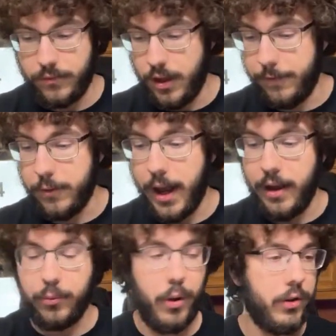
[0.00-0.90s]
If you
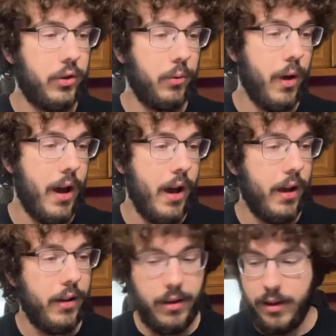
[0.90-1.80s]
guys want
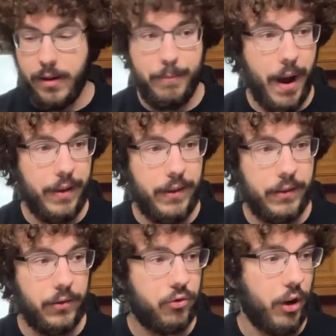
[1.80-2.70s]
to buy these
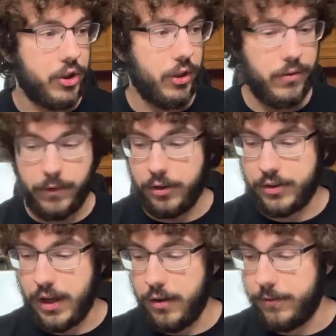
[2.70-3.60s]
instructions for
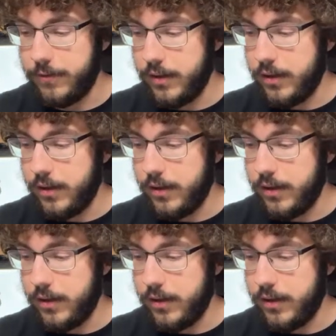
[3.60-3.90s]
yourself,